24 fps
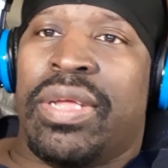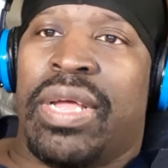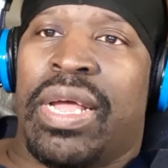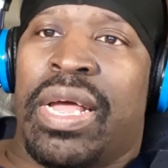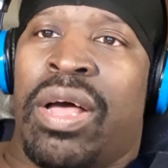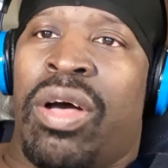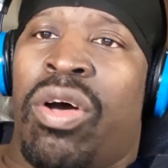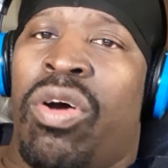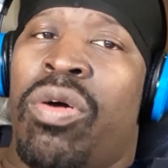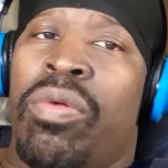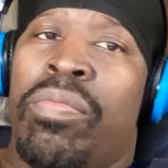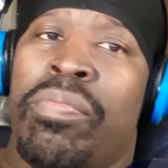
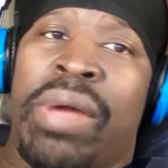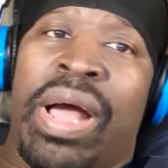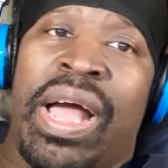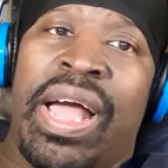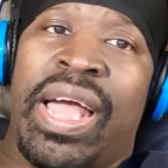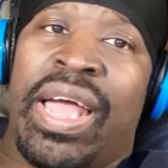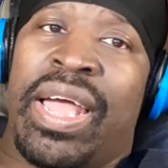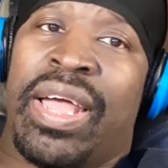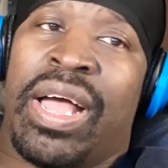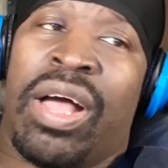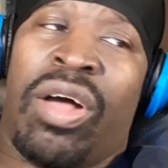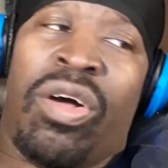On
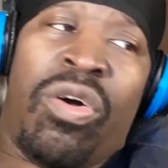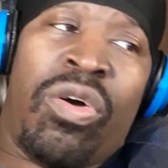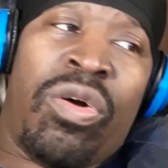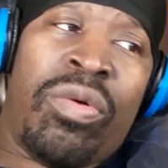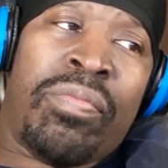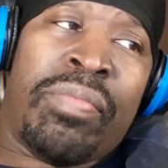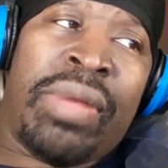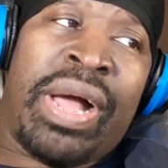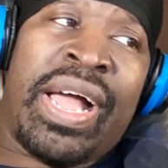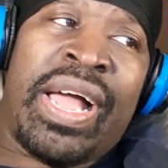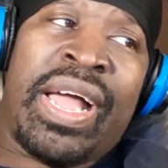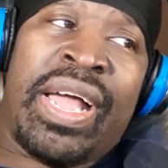my,
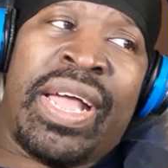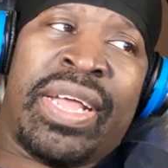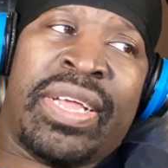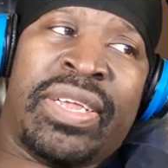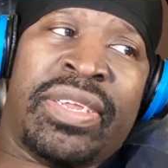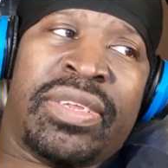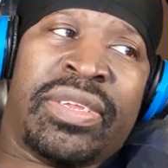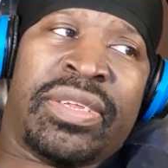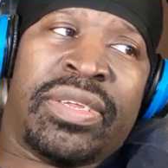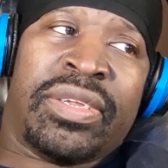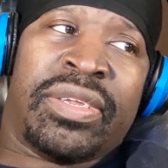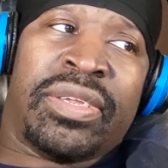on my.
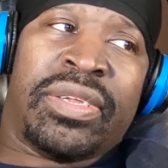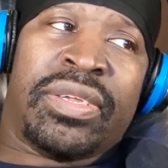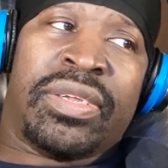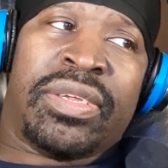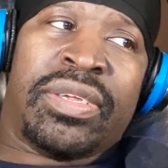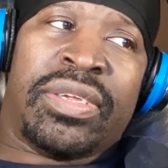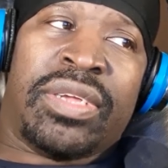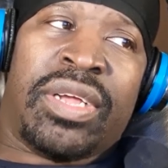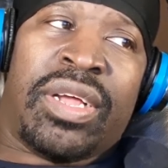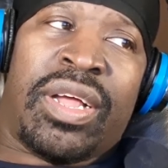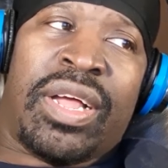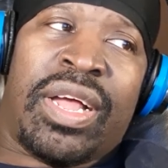
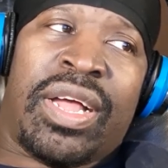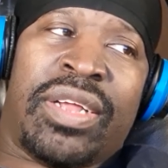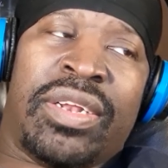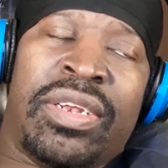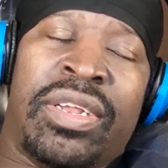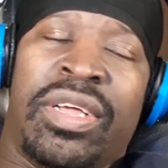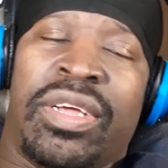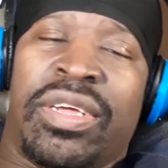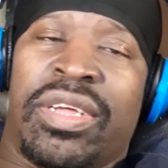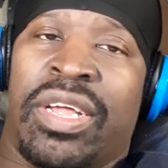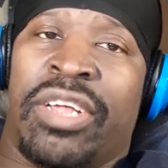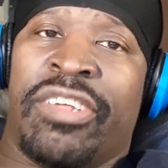
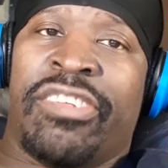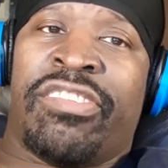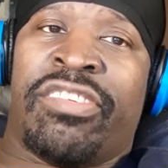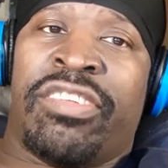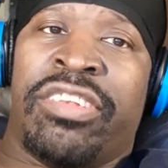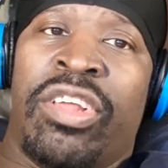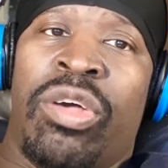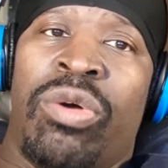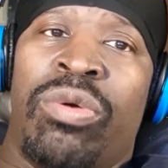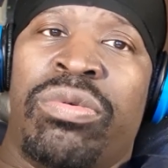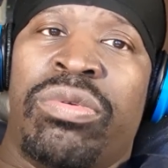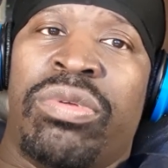Look, a
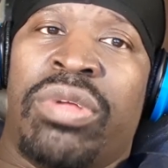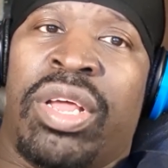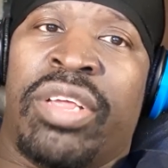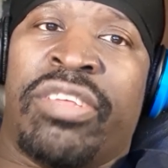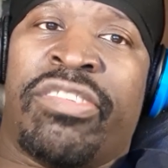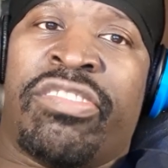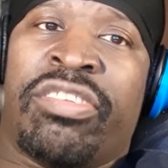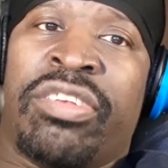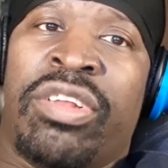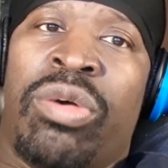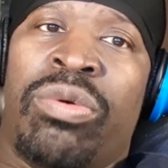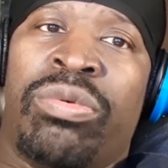slow a
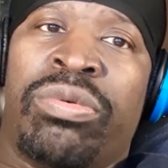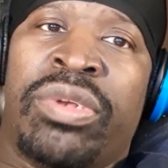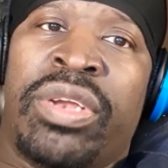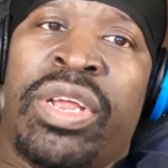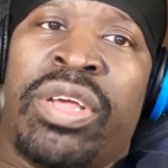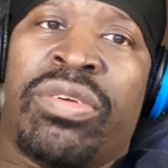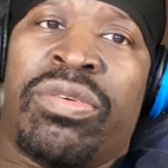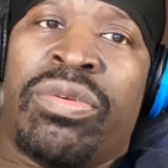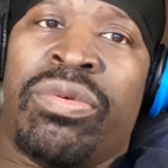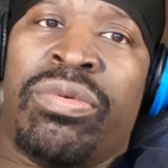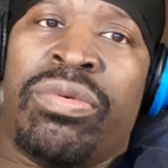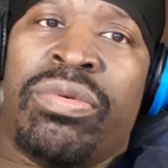slow
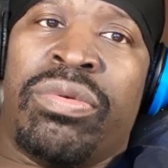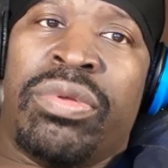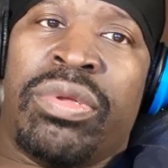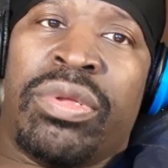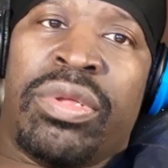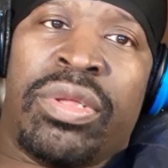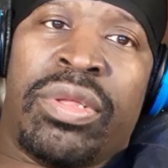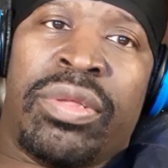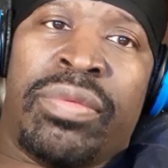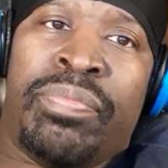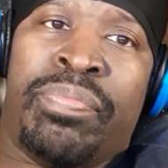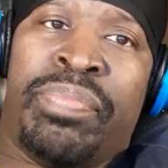nickel
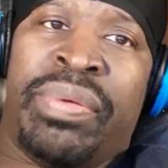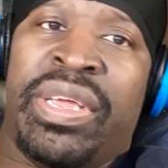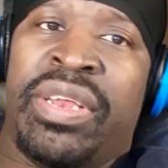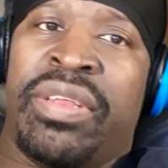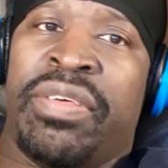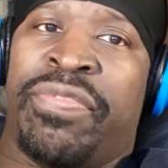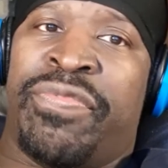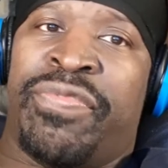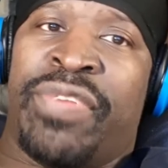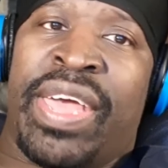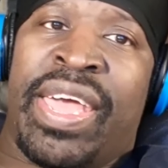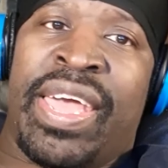beat
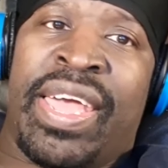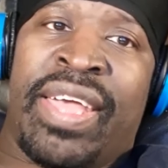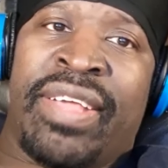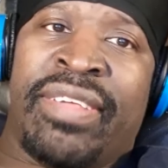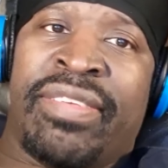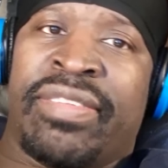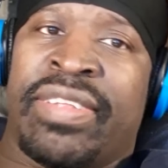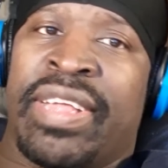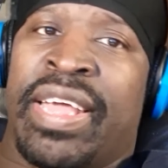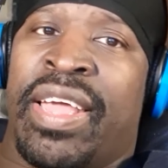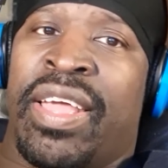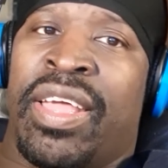a
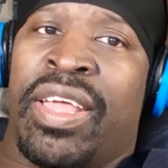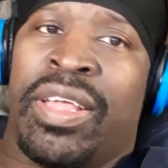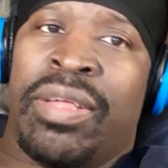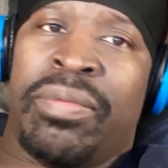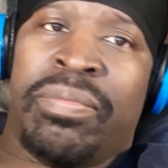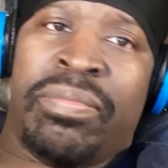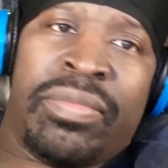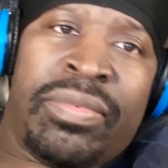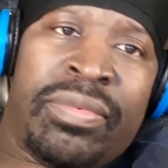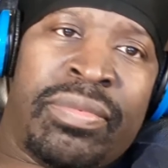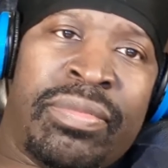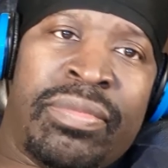fast dime.
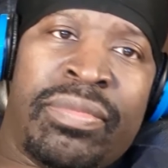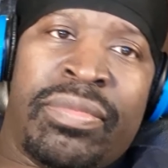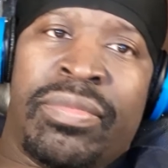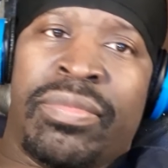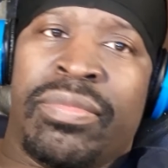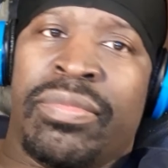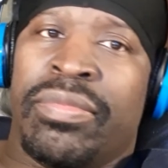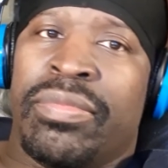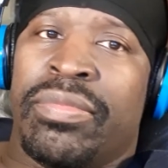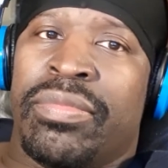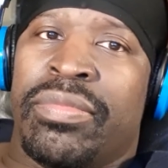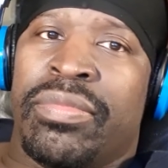
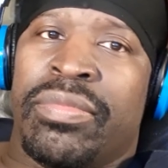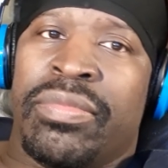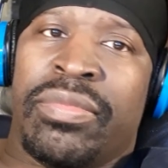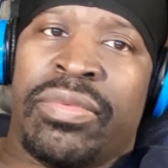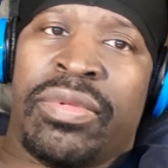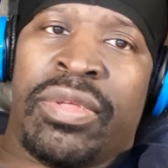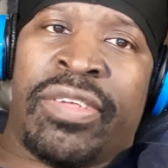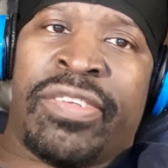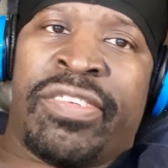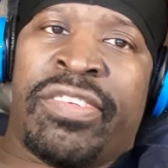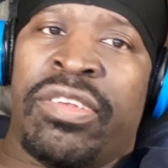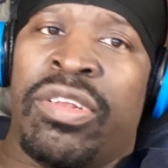
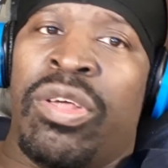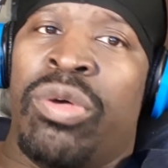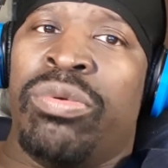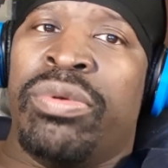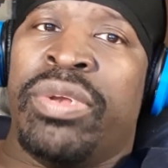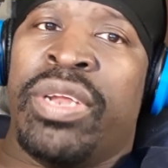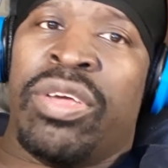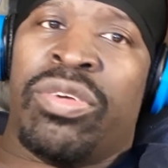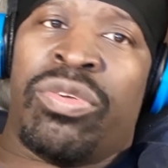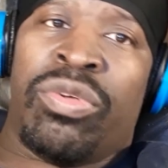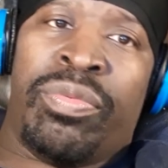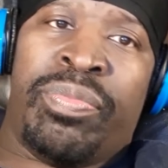A slow
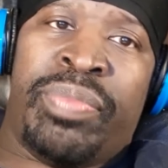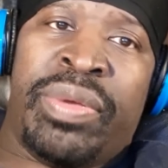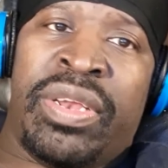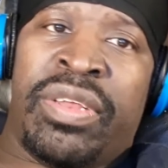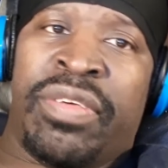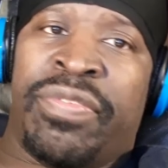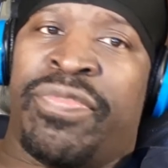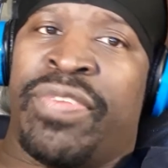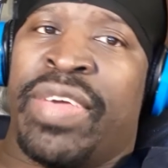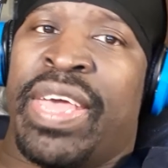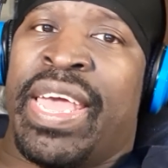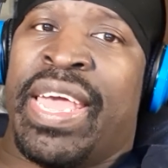nickel beat
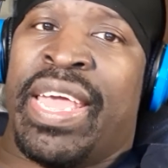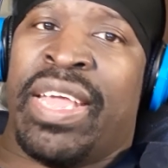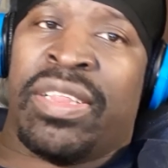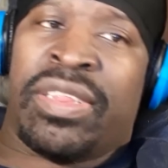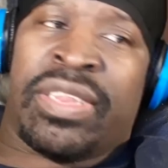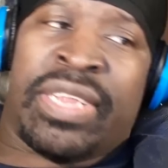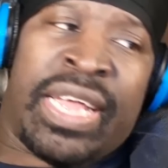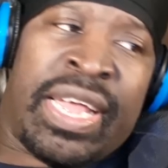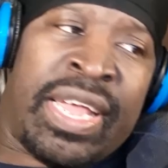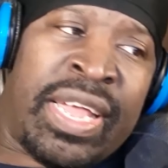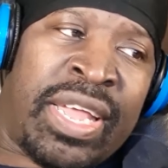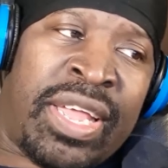a
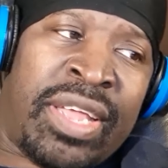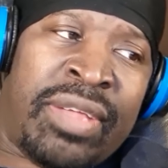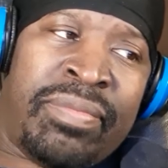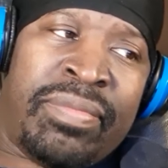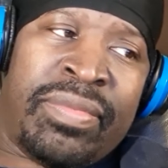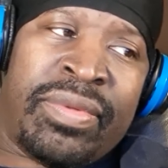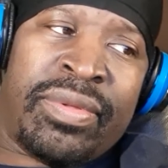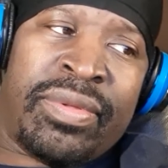fast dime.